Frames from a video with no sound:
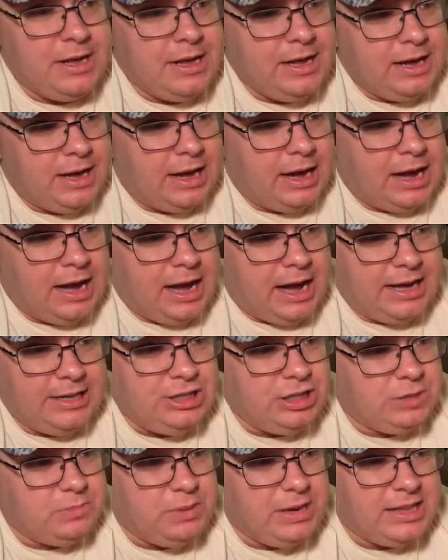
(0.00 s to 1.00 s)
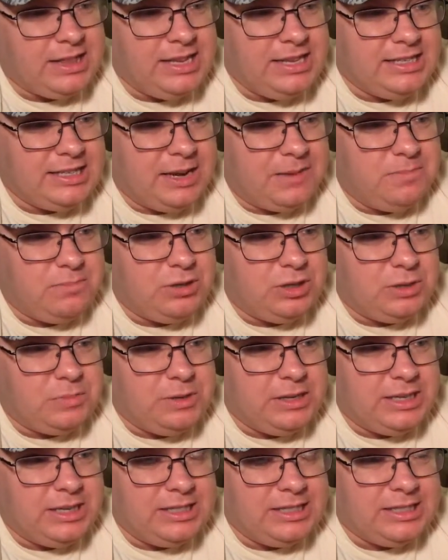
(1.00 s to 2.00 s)
I just picked these up just
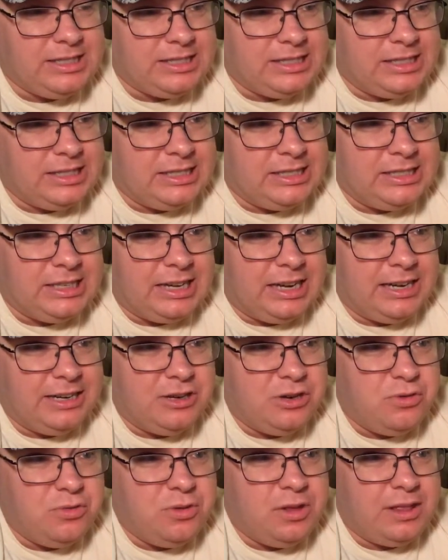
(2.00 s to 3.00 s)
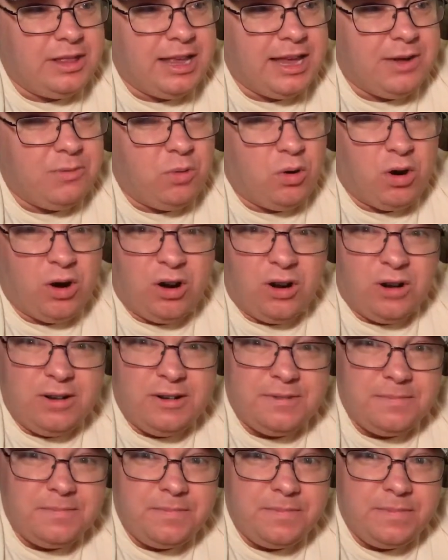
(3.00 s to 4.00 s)
because I knew that they were
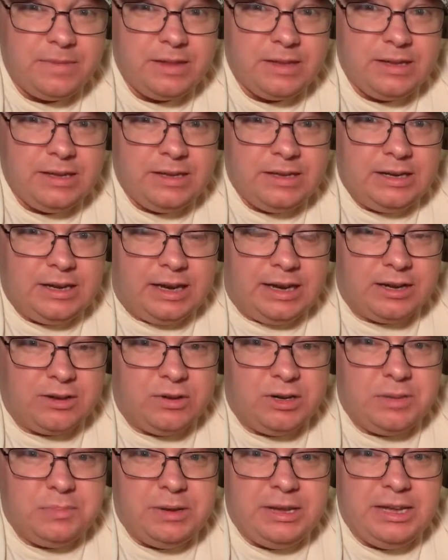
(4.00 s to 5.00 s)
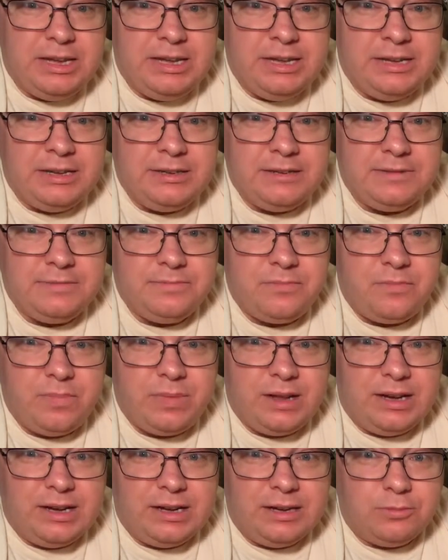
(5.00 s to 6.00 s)
going to be
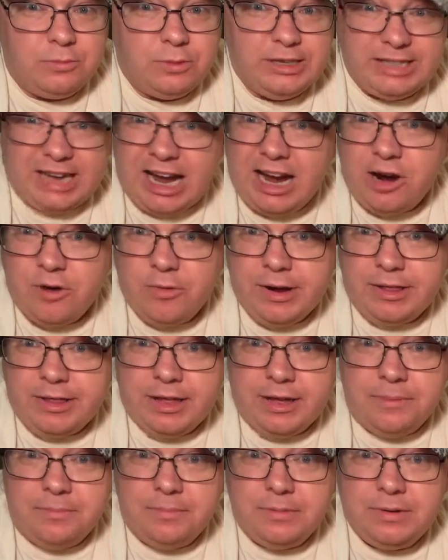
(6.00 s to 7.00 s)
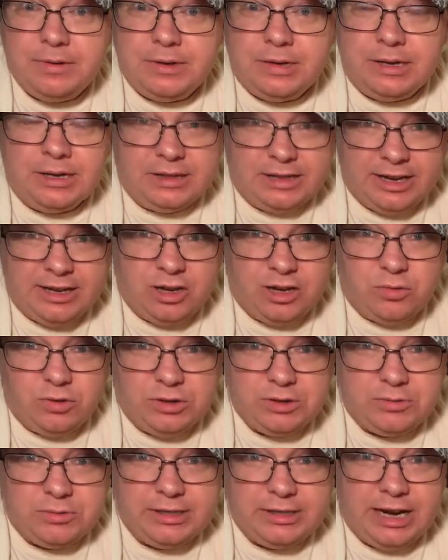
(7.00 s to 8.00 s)
retiring them. Lego
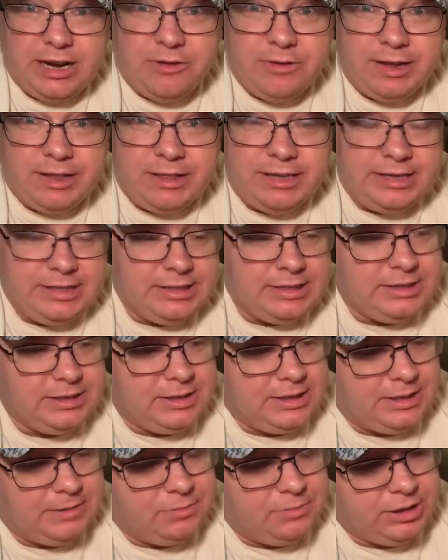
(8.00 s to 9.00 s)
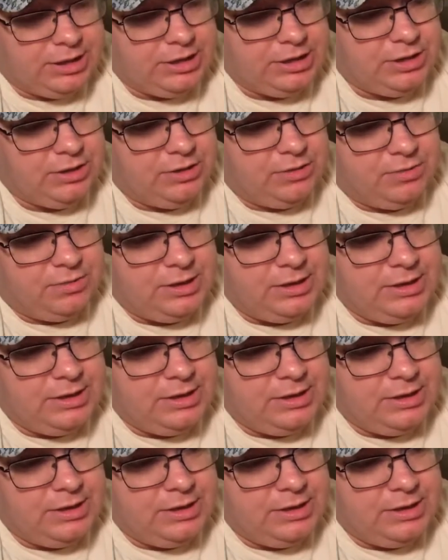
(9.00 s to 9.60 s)
was retiring these pretty soon.